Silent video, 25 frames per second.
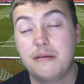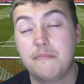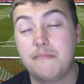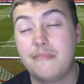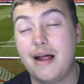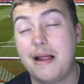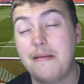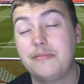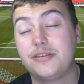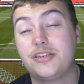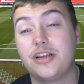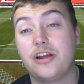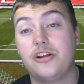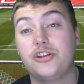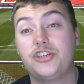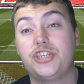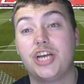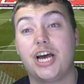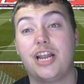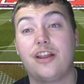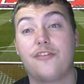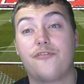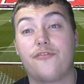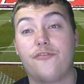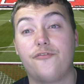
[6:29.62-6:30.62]
My name is Aaron
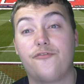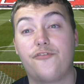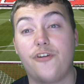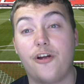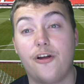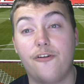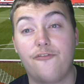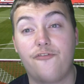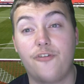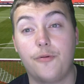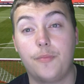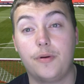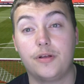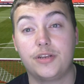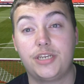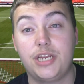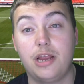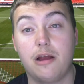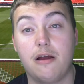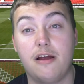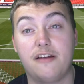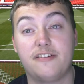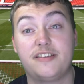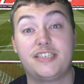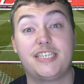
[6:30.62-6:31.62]
Challoner from Throwing Football
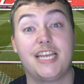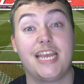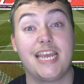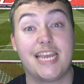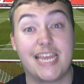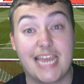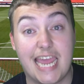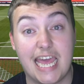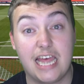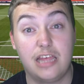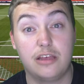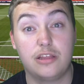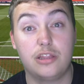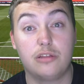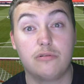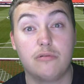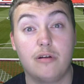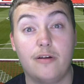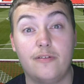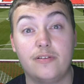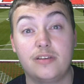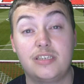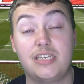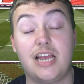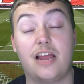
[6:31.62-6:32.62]
DRFC, Keelan on the
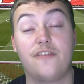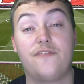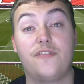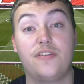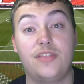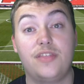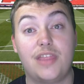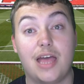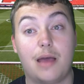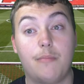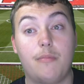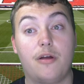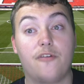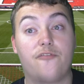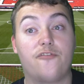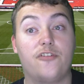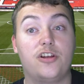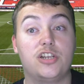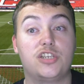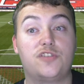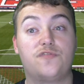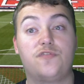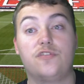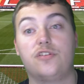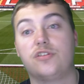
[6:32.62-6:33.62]
Rovers Life, and that, my
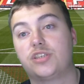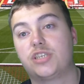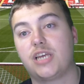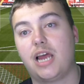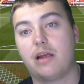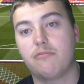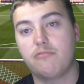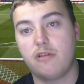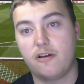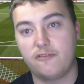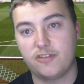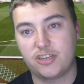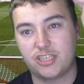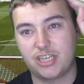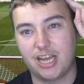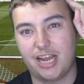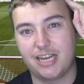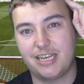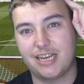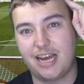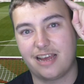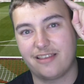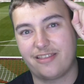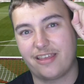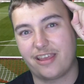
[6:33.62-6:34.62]
friends, full time. Rovers
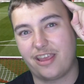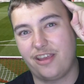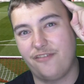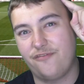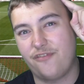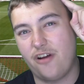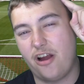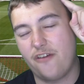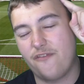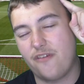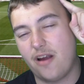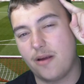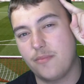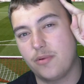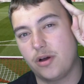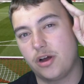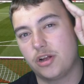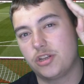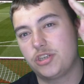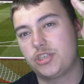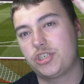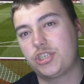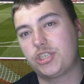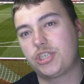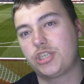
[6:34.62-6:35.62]
Side Die, thank you very, very
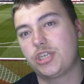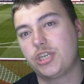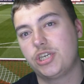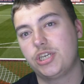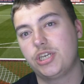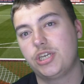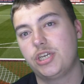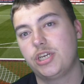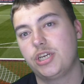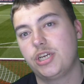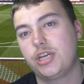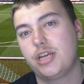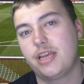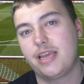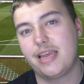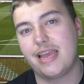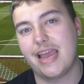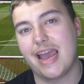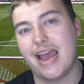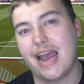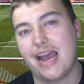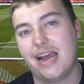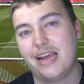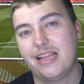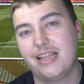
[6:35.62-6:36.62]
much.
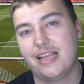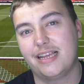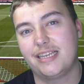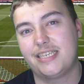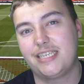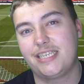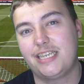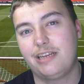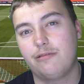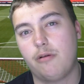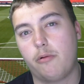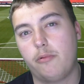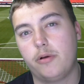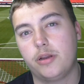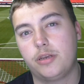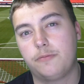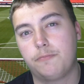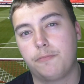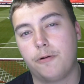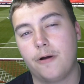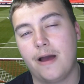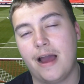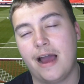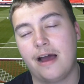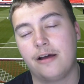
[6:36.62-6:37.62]
Yeah, let's see what we
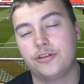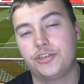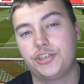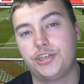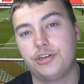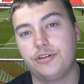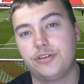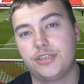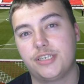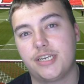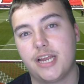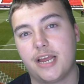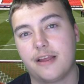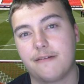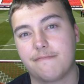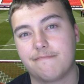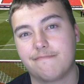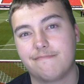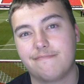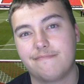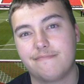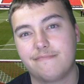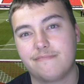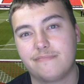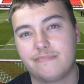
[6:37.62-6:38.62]
put out on Tuesday.
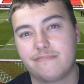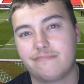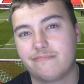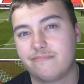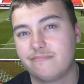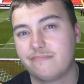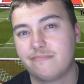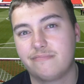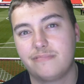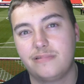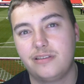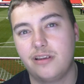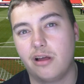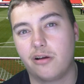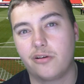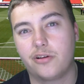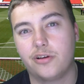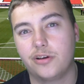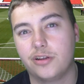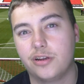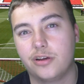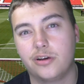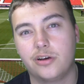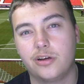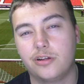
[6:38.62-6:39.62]
Not
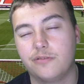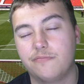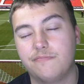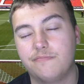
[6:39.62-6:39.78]
good at